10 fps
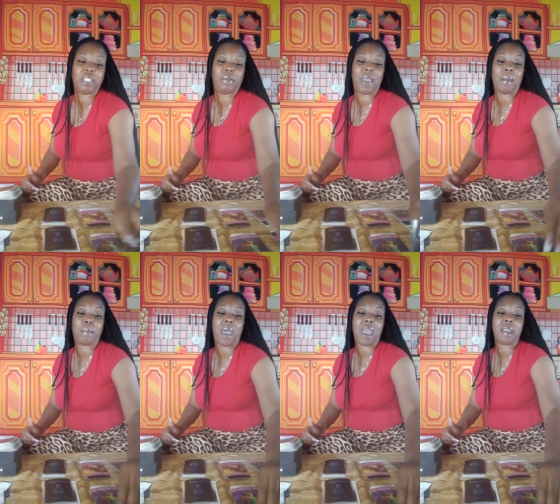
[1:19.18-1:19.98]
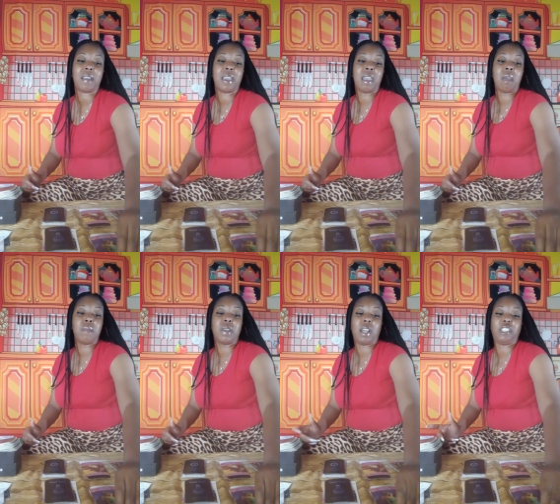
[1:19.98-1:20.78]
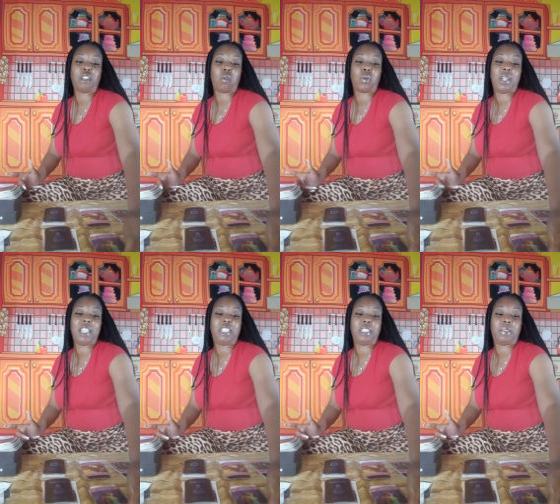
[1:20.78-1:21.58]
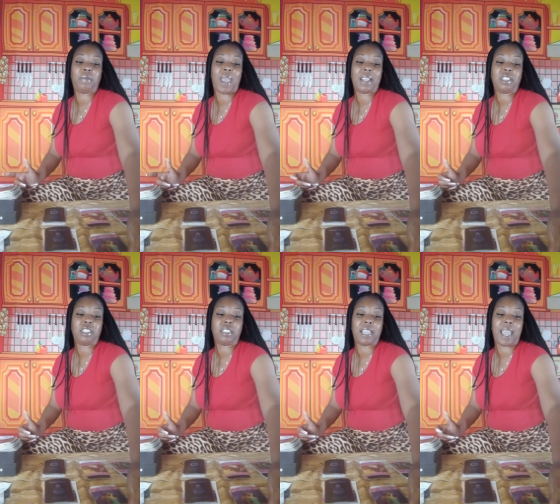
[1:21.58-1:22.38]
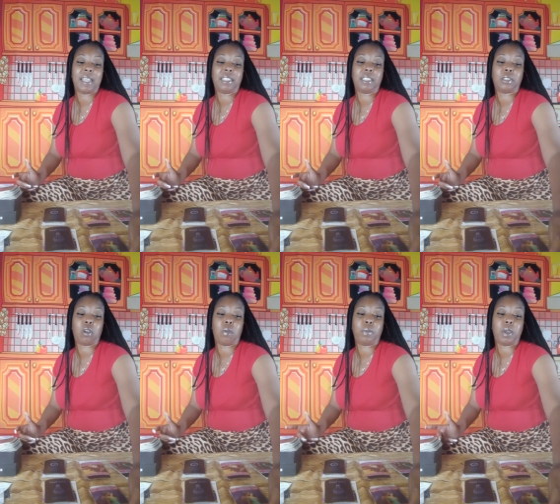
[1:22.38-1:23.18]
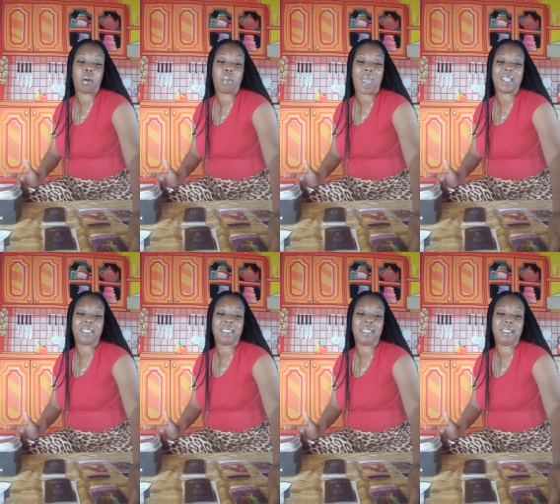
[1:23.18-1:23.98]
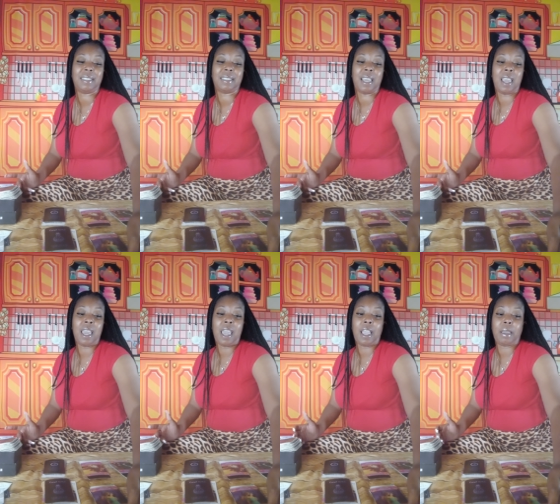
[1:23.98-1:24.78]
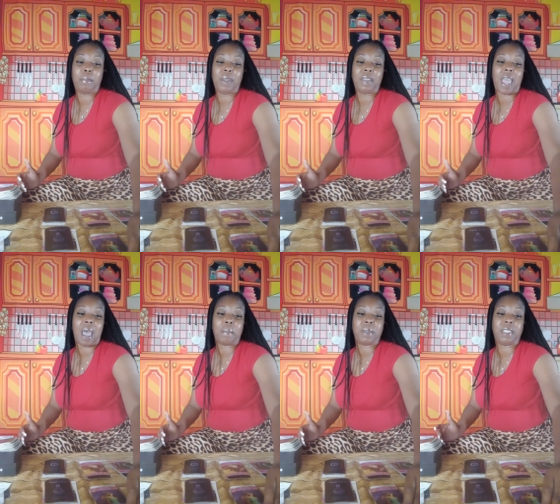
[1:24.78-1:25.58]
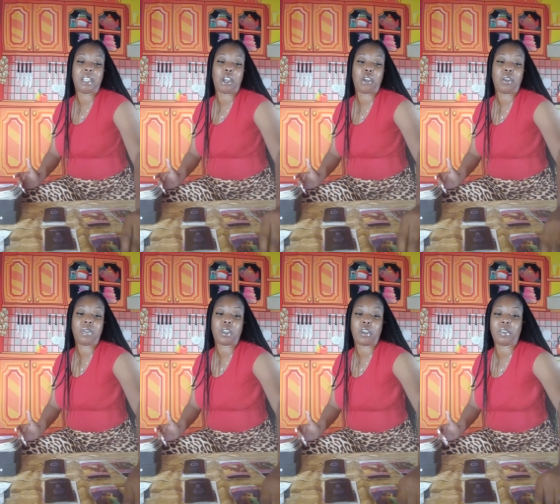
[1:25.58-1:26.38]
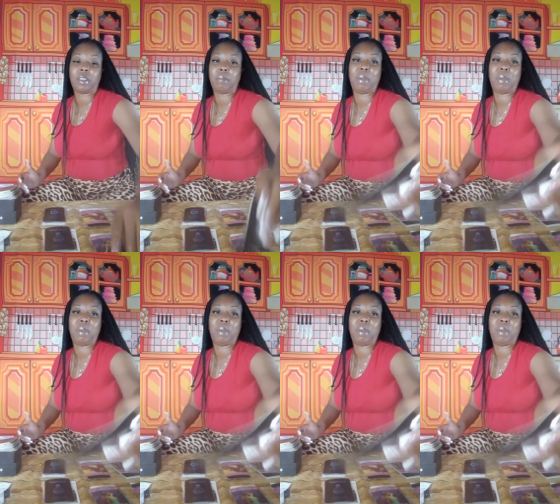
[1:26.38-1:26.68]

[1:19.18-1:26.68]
vampire because your religion's factors, Cancer, Scorpio, Pisces. It could be the opposite Earth. Earth could